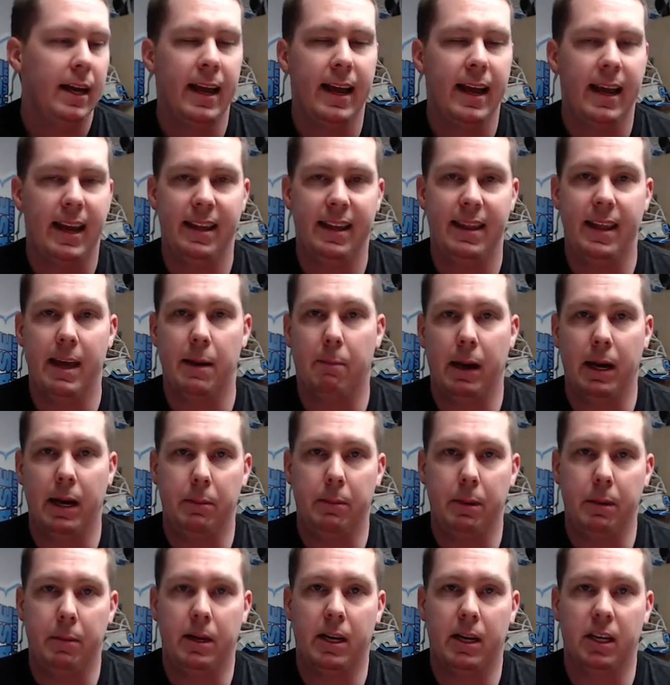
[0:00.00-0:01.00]
And that might be
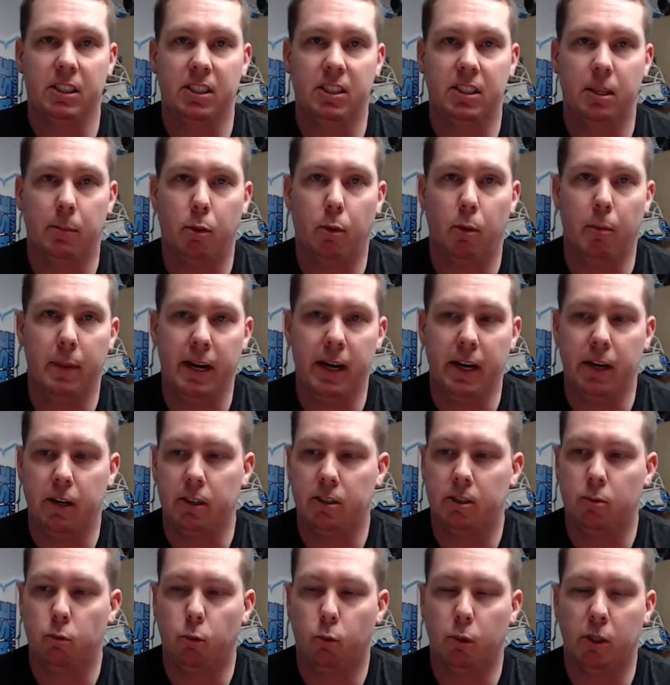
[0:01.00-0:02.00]
because the premieres
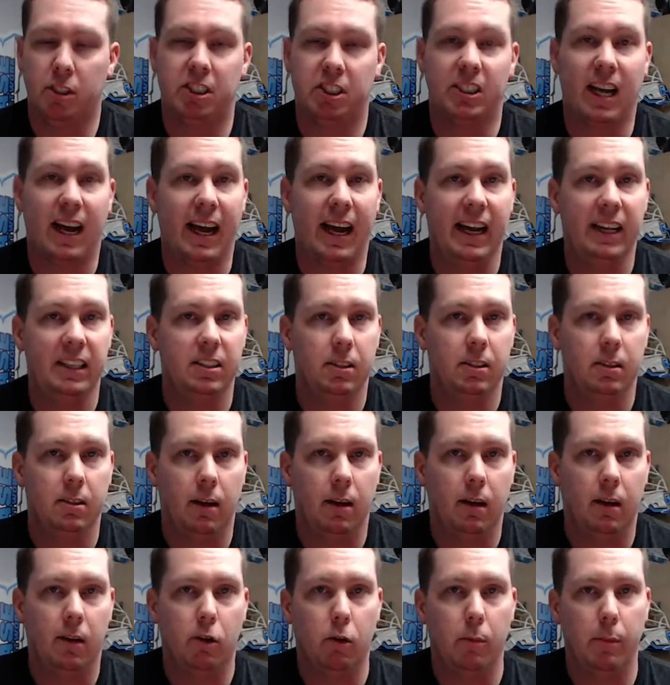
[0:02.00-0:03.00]
were sized a
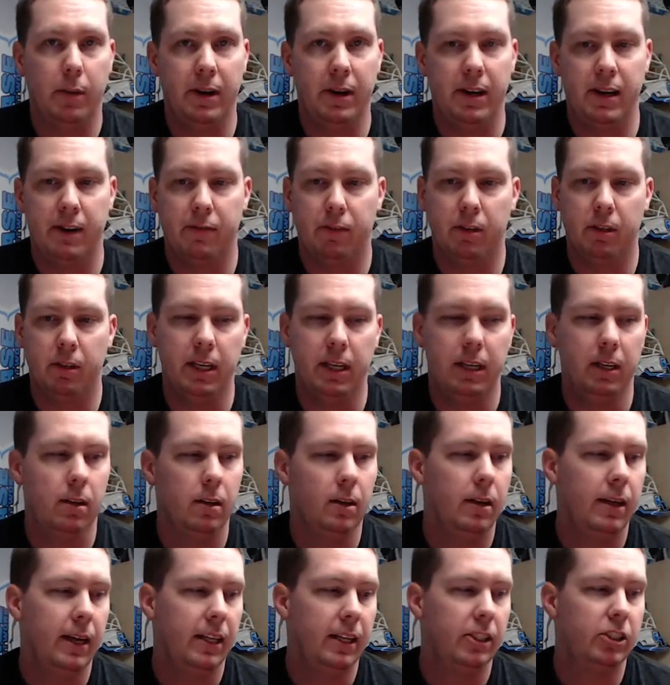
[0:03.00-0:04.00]
little bit differently.
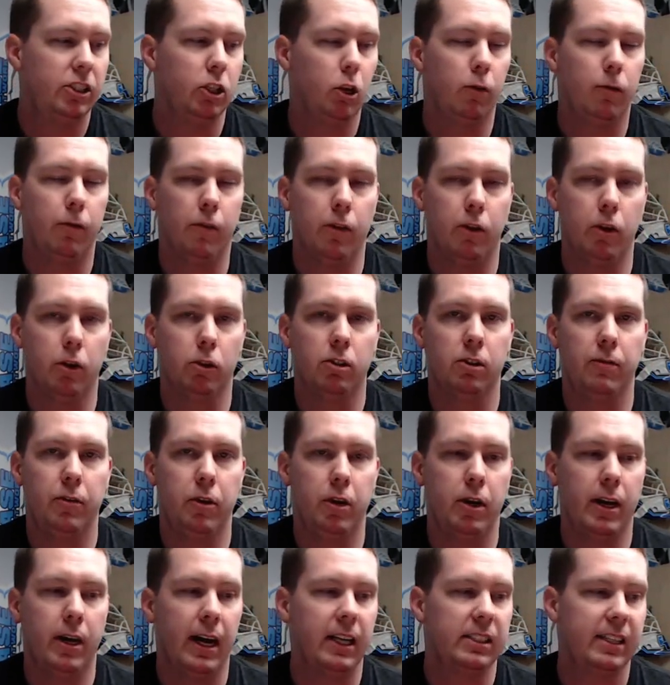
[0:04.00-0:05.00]
And so for those of you
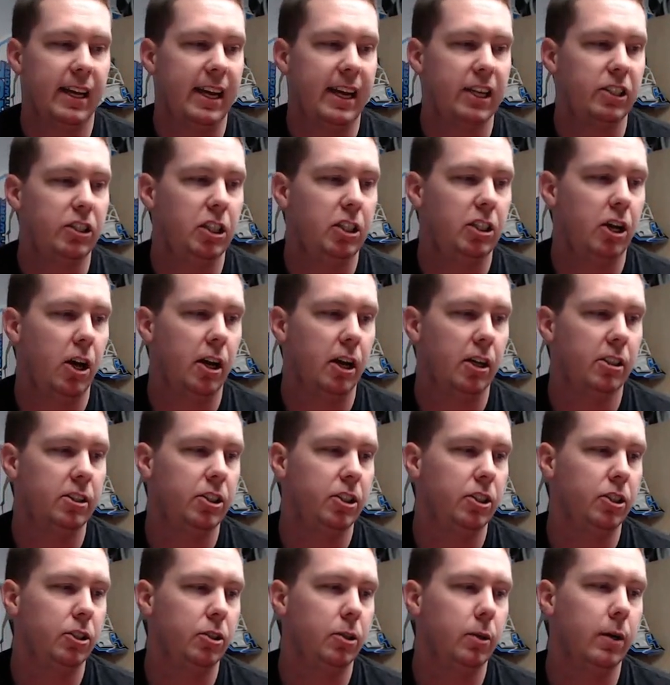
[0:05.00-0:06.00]
guys, I actually talked to
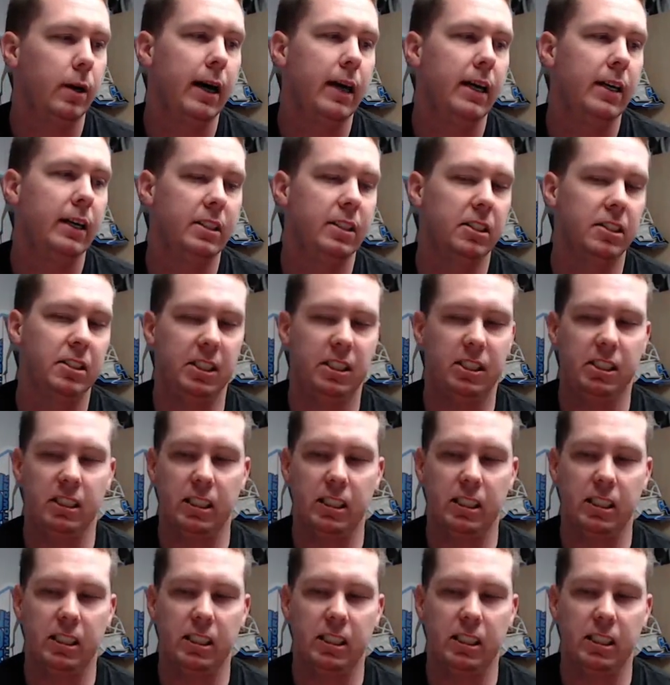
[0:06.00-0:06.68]
uh, to CCM